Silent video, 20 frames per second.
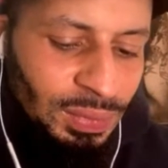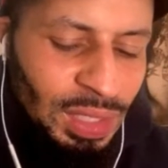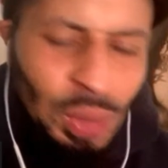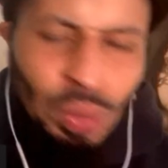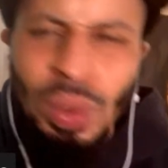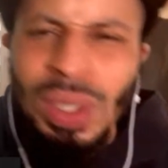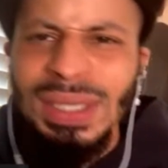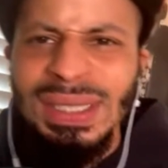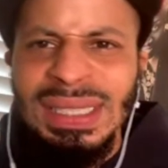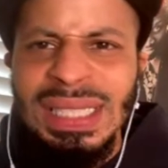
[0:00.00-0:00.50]

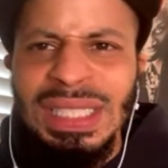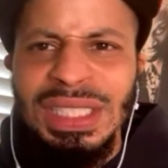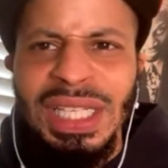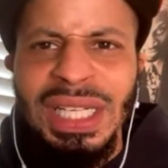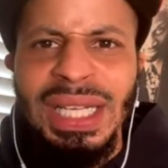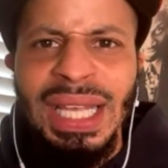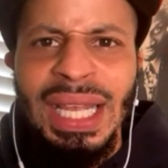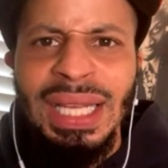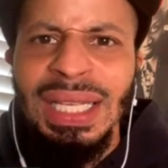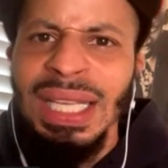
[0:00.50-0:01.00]
Where's
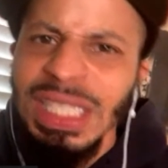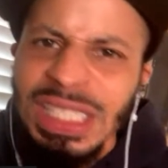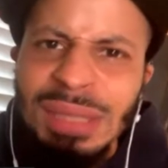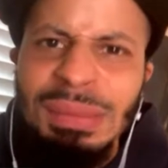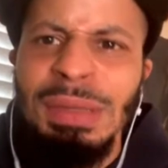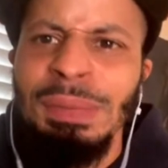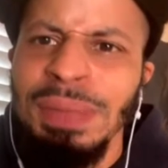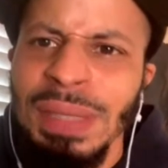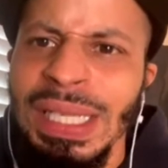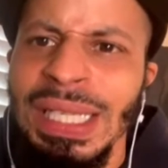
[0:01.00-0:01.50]
CJ at? He should
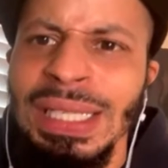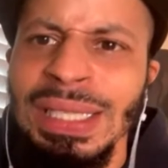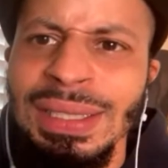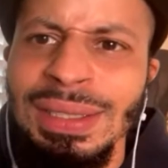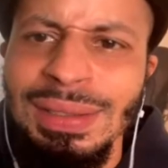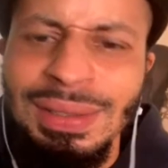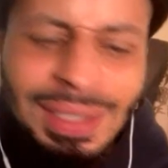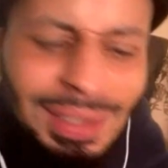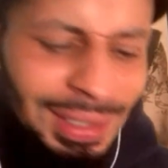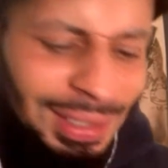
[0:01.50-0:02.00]
be playing.
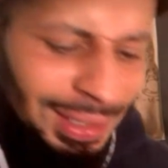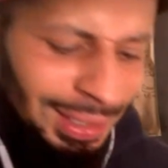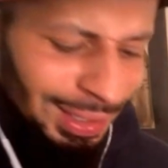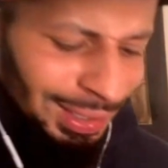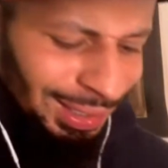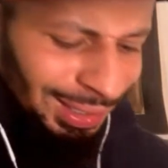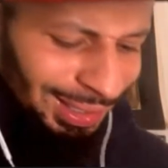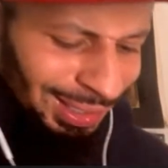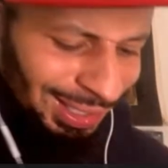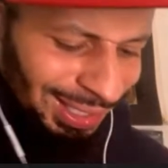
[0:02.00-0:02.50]

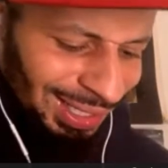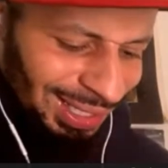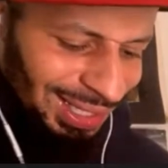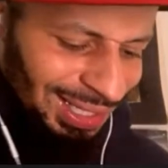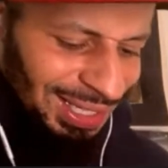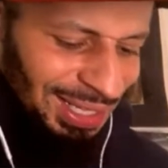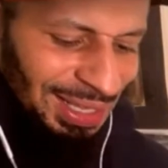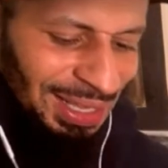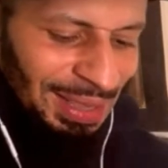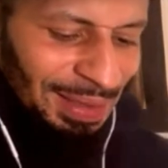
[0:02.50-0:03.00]

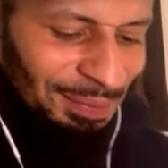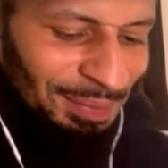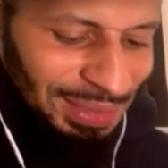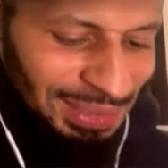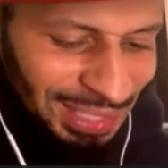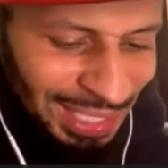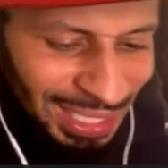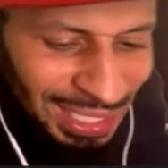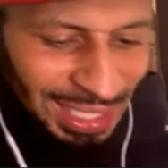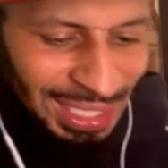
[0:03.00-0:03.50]
But
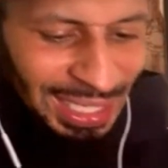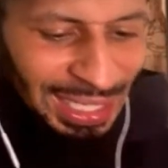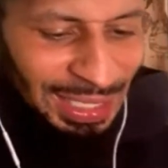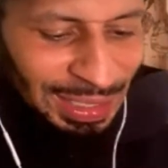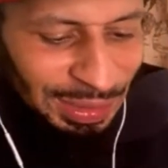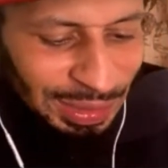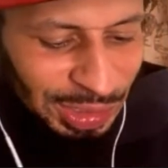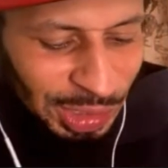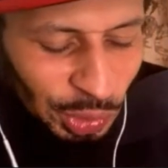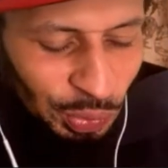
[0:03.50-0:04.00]

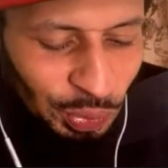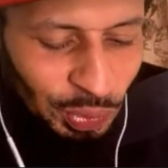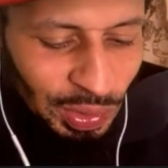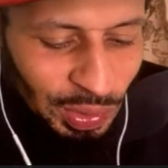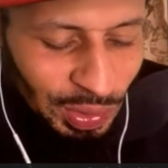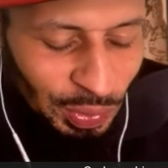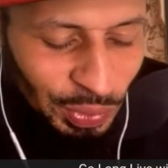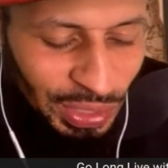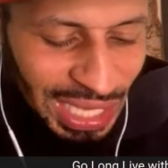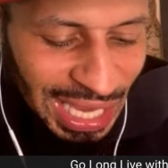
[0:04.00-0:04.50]
yeah, so
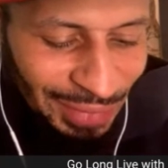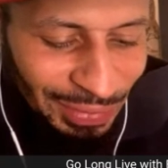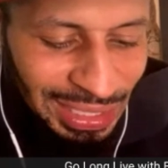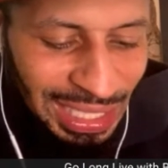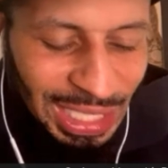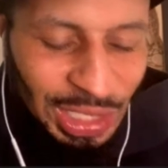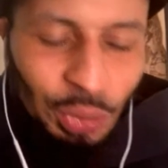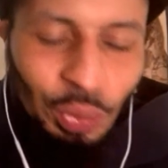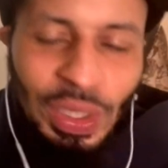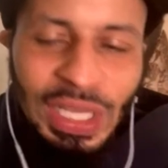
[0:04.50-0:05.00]
we have a
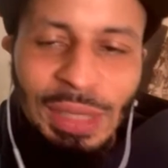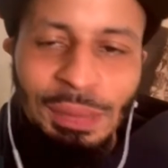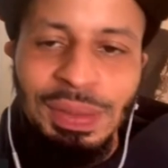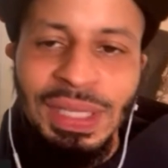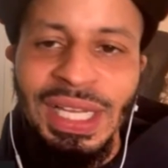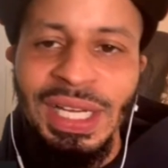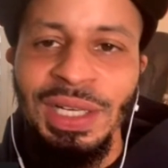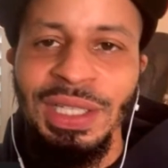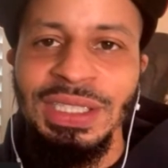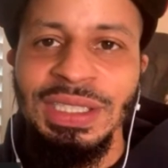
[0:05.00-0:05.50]
lot of wing
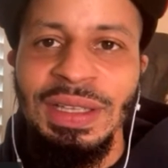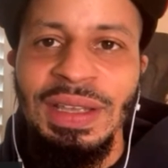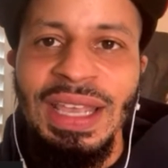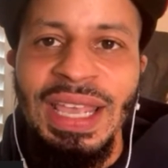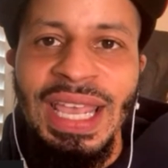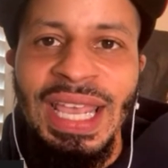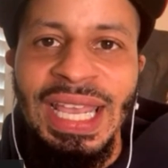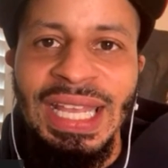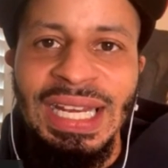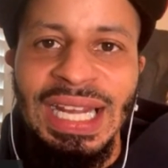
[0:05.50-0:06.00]
players,
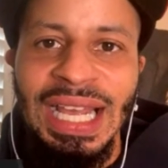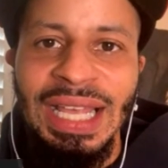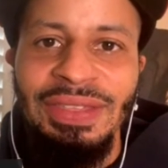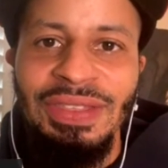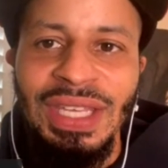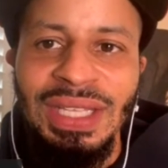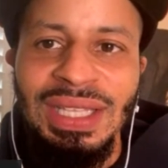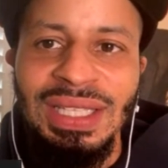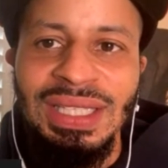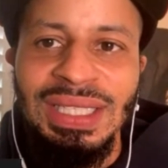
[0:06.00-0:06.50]
and I
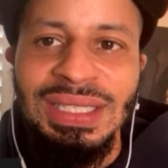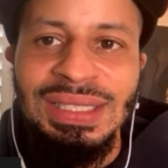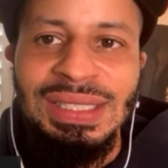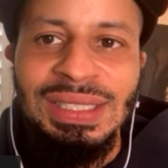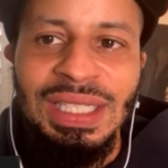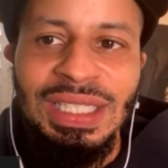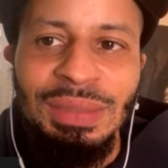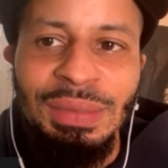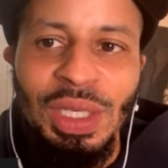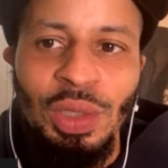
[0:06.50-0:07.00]
think that this is
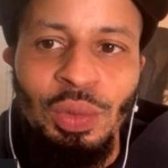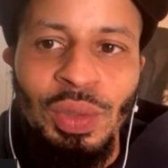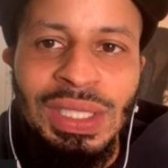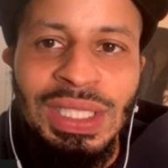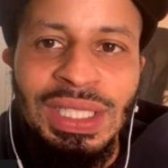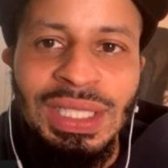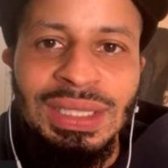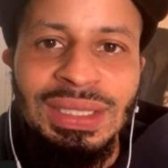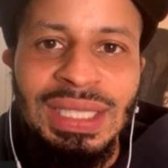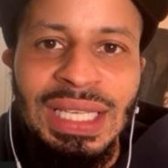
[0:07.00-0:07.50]
going to be a
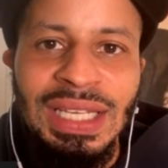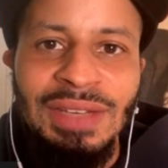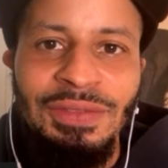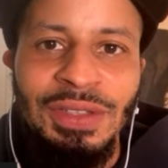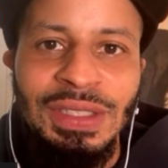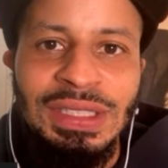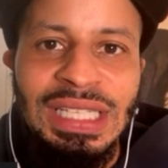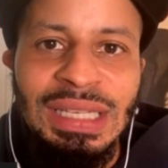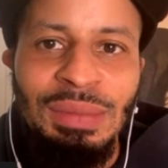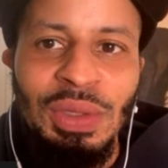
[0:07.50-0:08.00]
really good thing
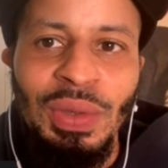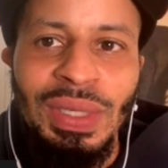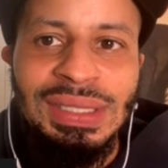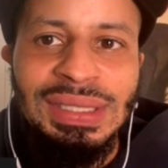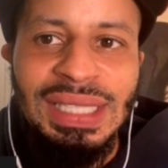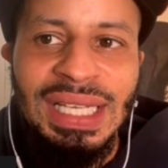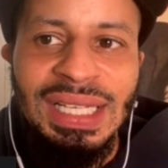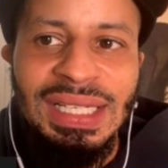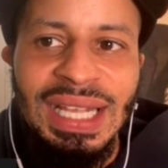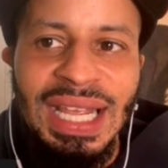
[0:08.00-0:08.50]
for Team
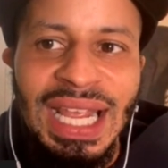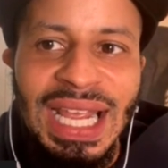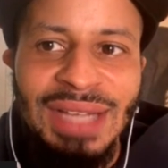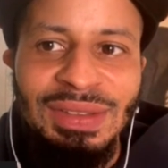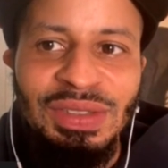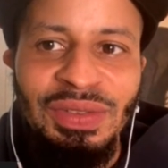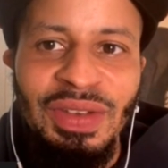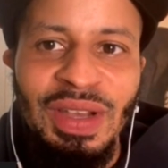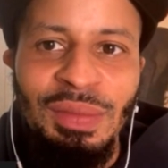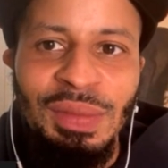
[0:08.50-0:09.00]
USA to have
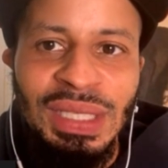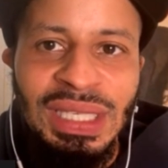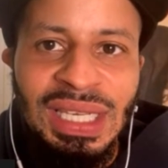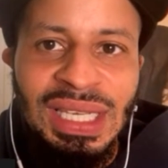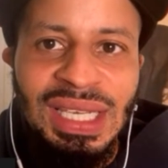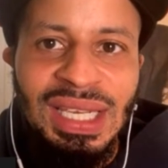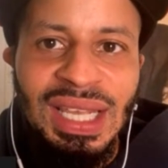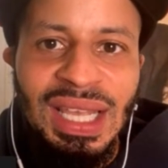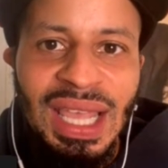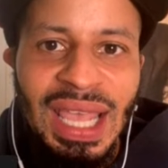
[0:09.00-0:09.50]
JaVale
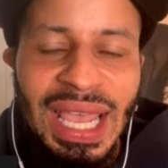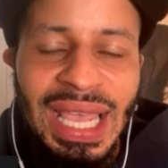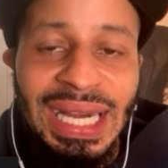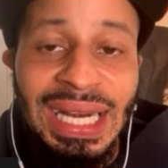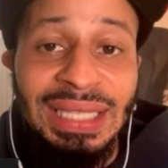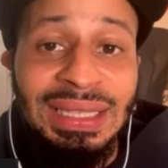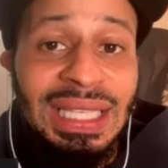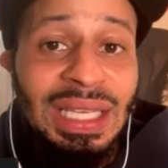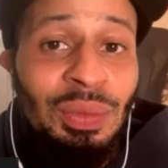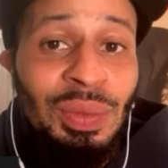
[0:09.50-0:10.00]
McGee. And
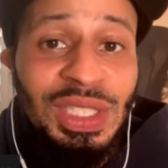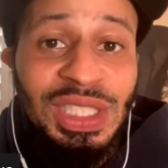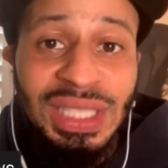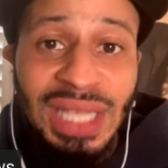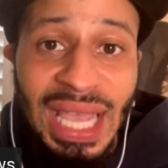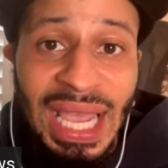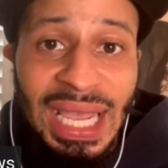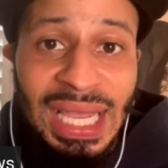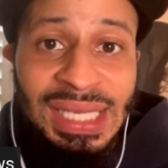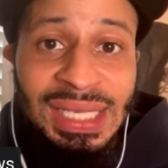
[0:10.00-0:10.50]
I think we should
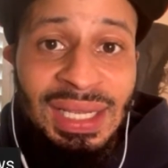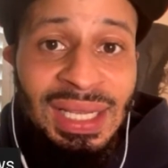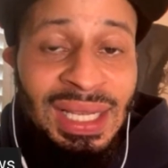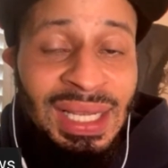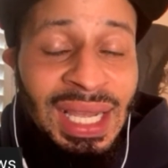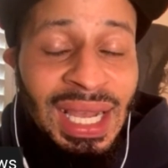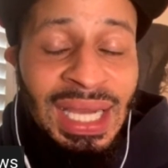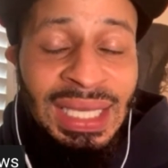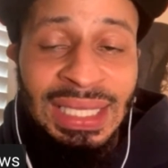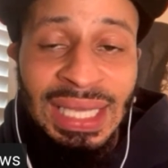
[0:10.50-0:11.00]
add
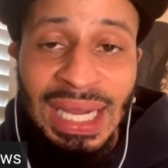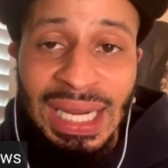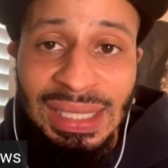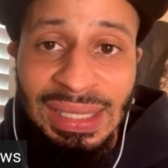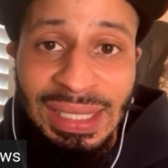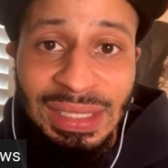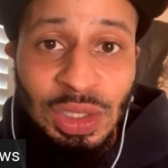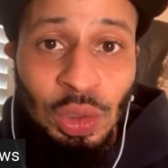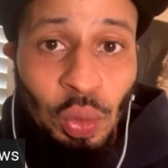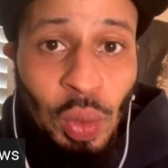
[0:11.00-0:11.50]
a guy
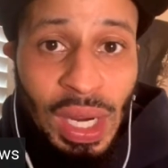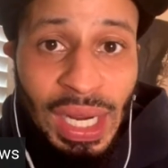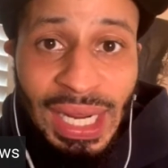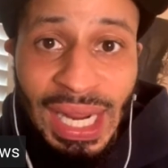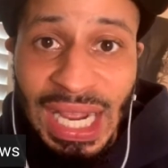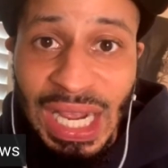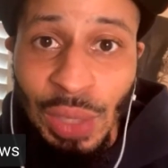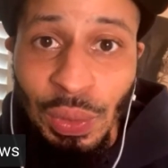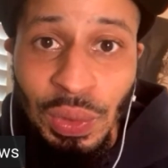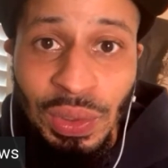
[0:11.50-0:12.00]
like Dwight
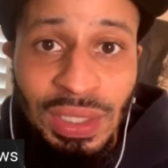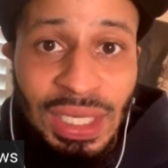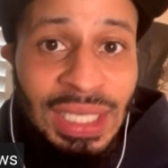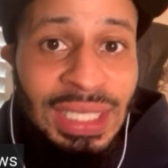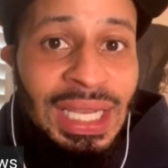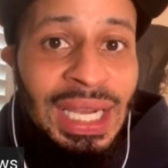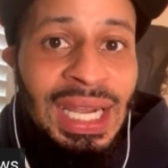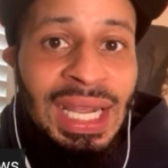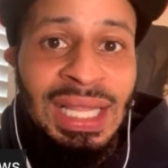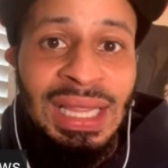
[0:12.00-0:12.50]
Howard, a
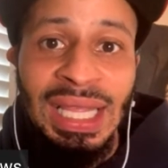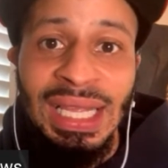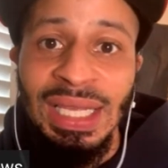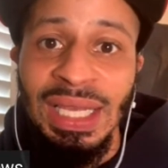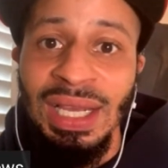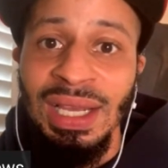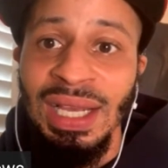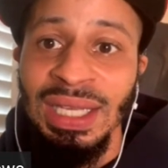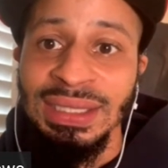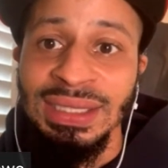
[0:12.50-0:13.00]
guy like
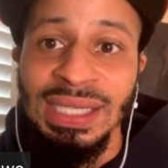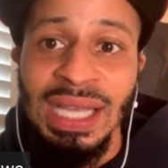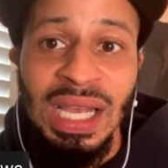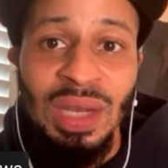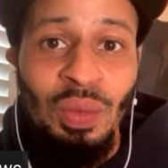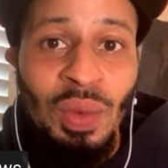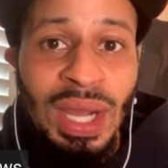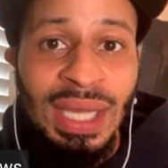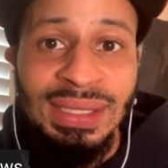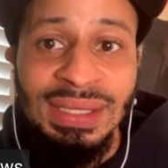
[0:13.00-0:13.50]

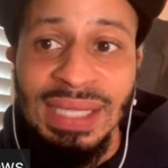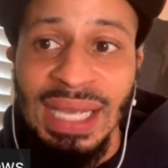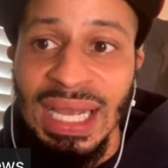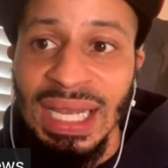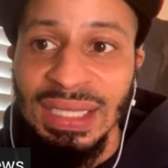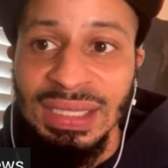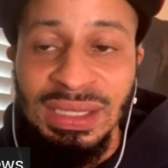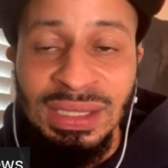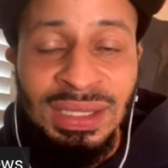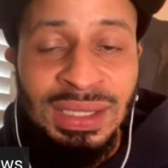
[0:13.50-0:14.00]
Hassan
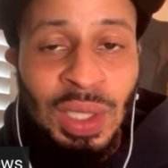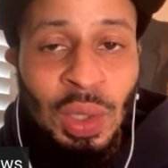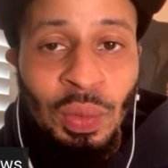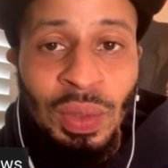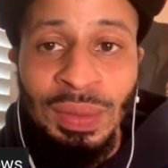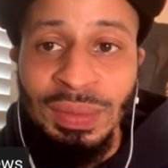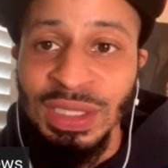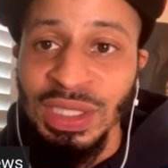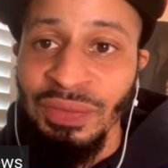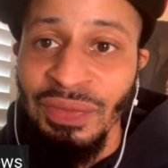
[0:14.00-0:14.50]
Whiteside. So
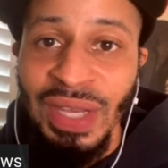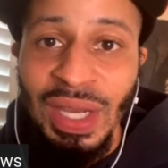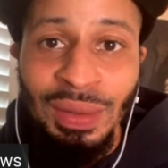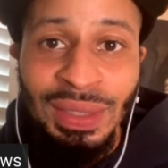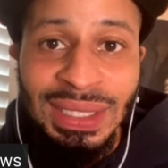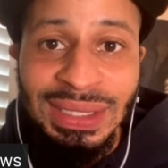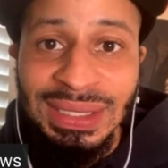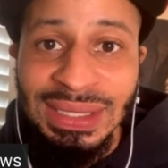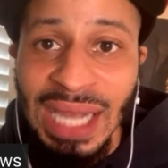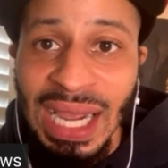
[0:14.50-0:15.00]
when JaVale
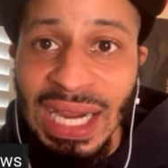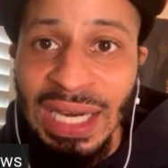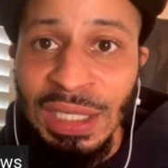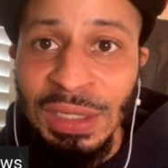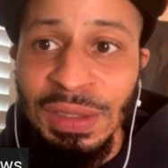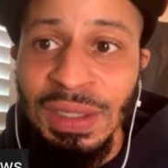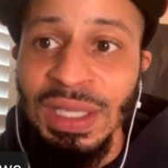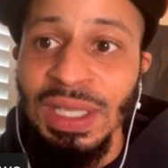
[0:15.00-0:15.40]
gets tired,